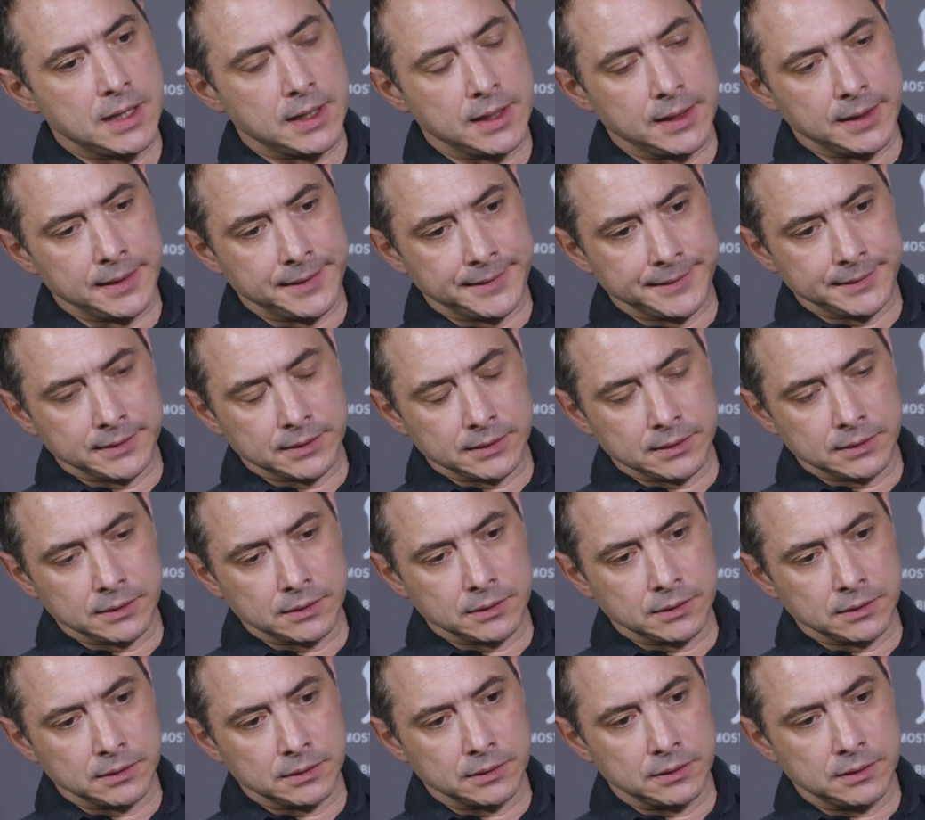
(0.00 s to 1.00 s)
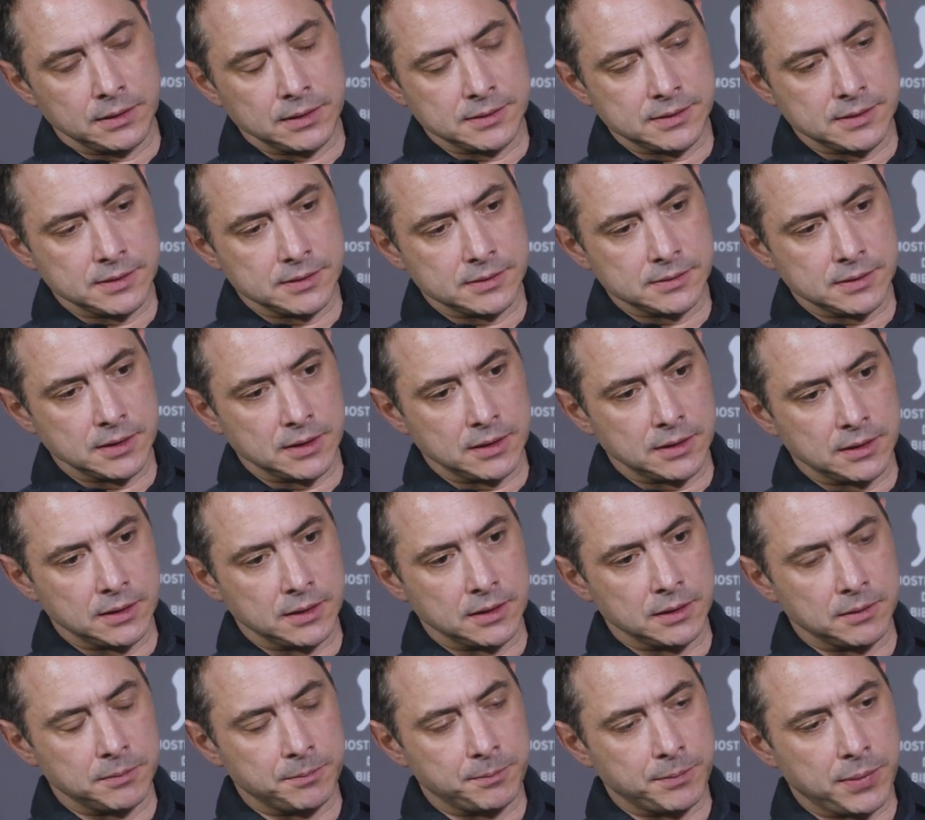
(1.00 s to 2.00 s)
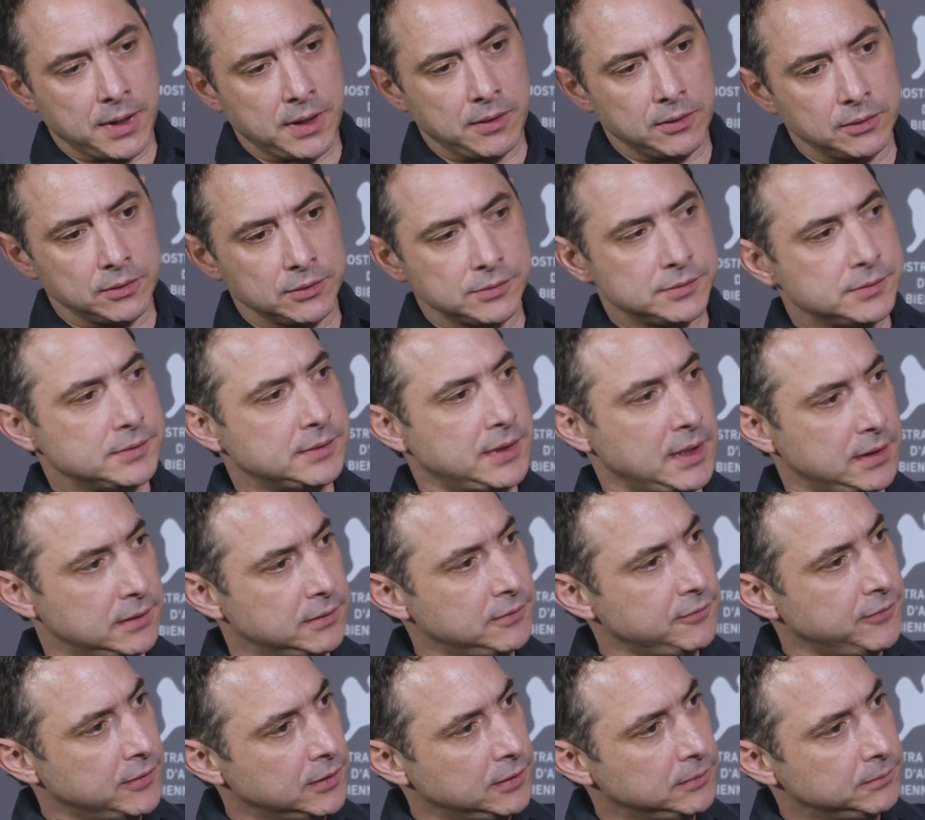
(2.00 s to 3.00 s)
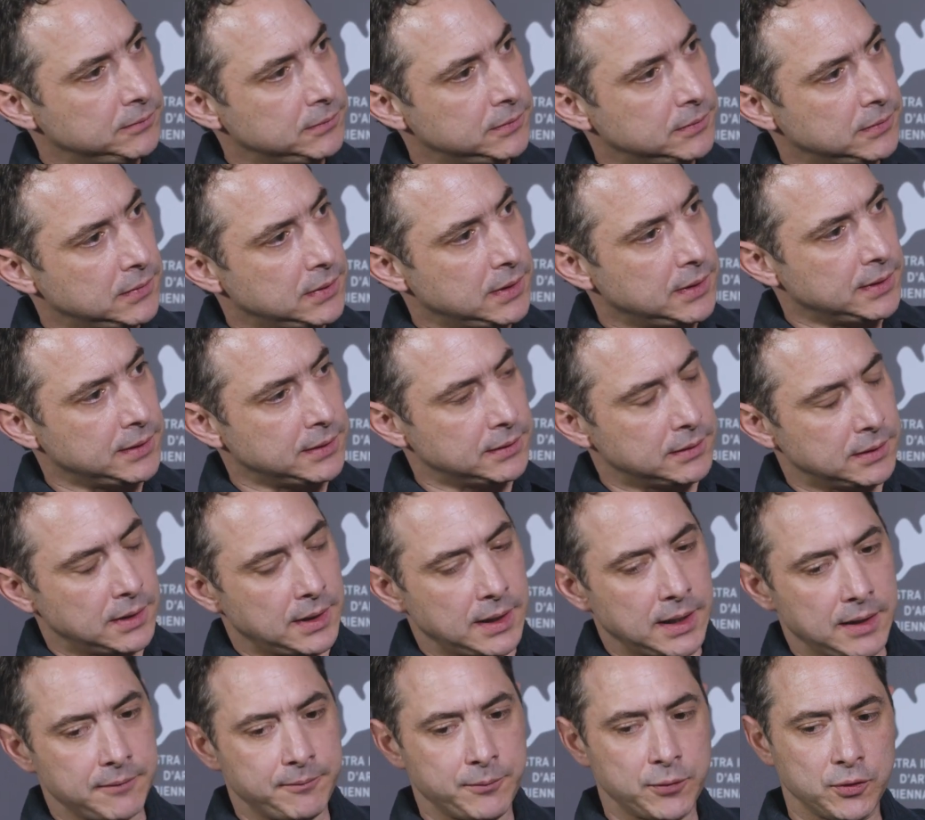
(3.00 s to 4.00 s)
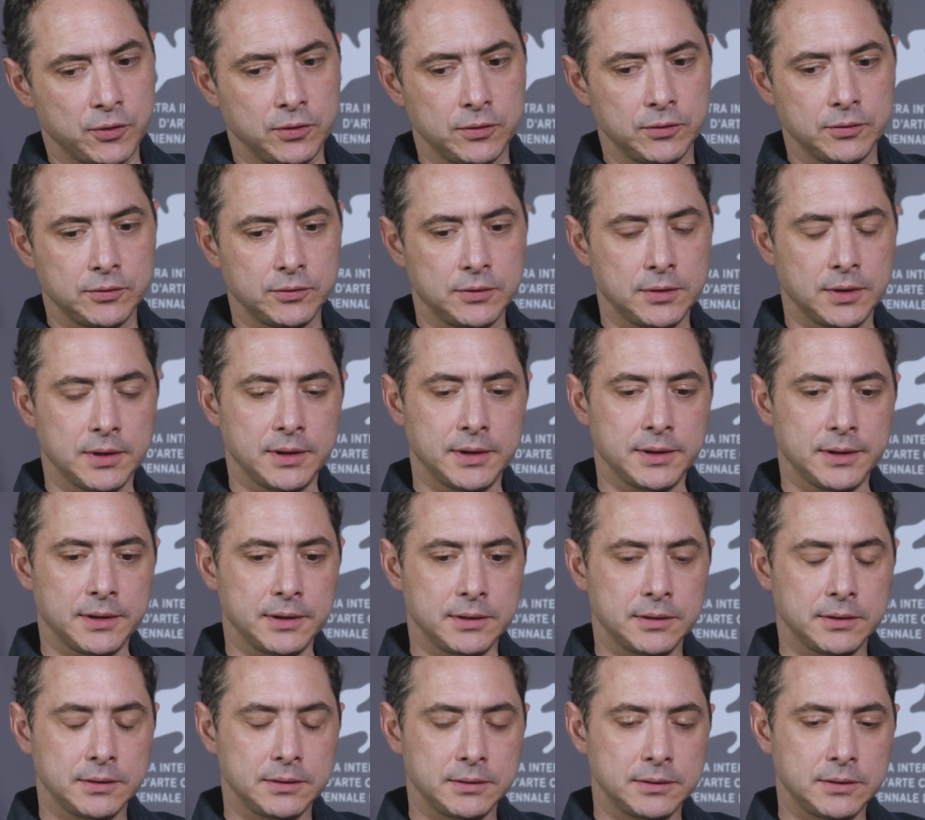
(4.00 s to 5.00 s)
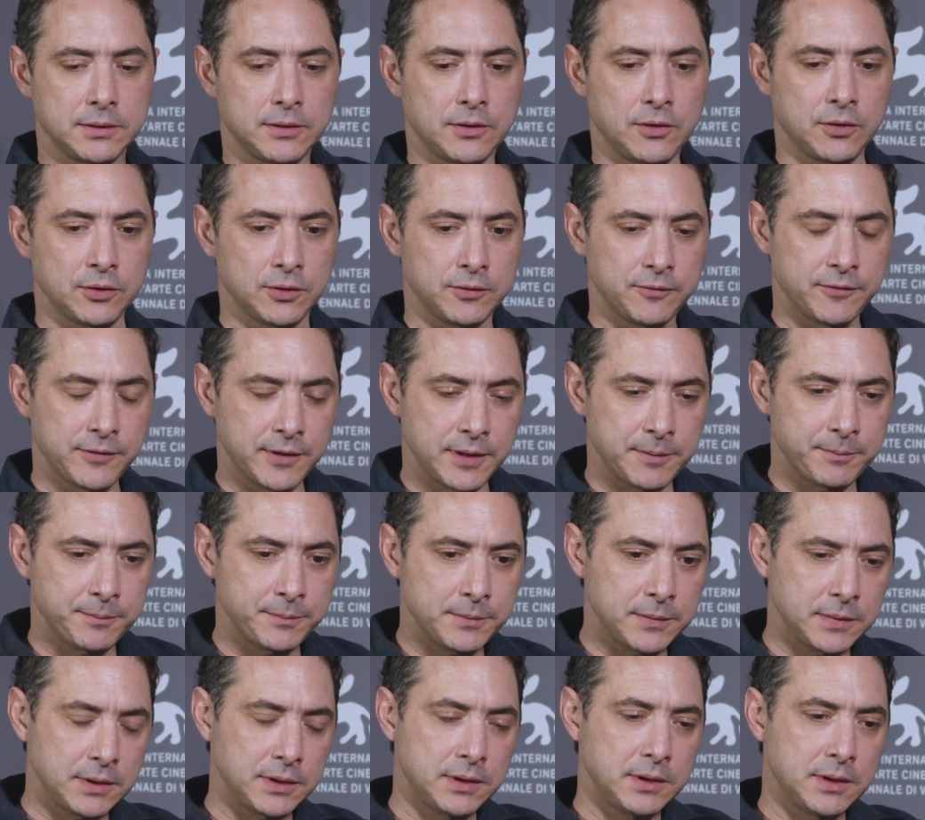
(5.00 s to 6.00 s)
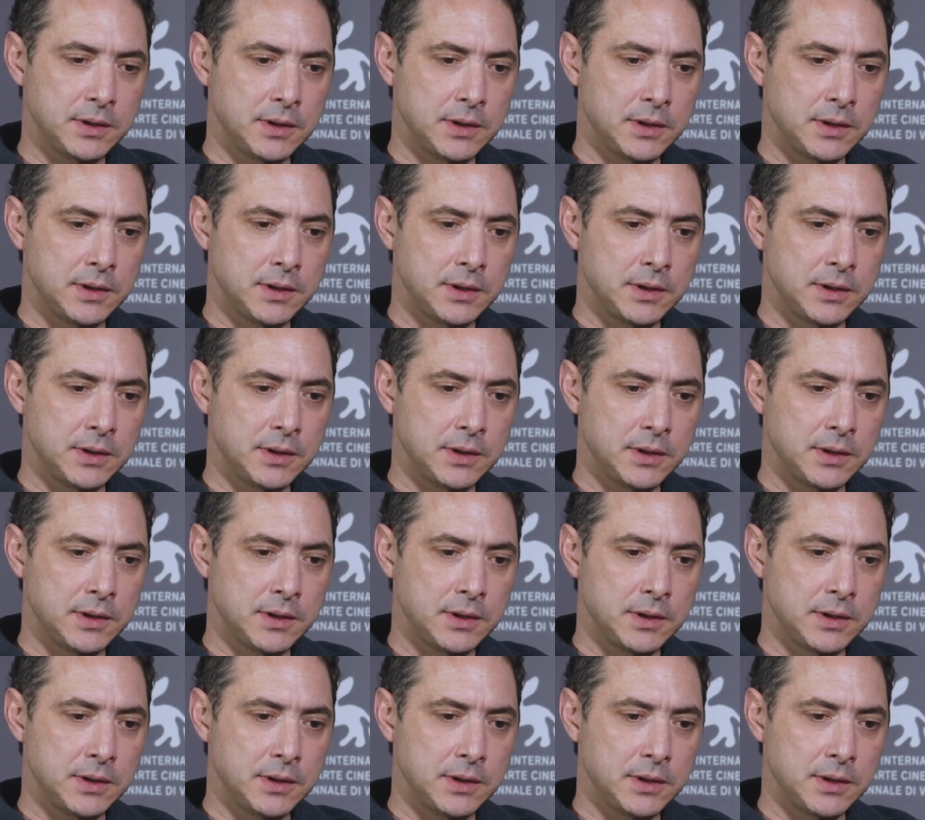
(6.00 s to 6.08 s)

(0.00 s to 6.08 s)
And this is uh, Pablo's 10th film, and I have produced uh, all of them.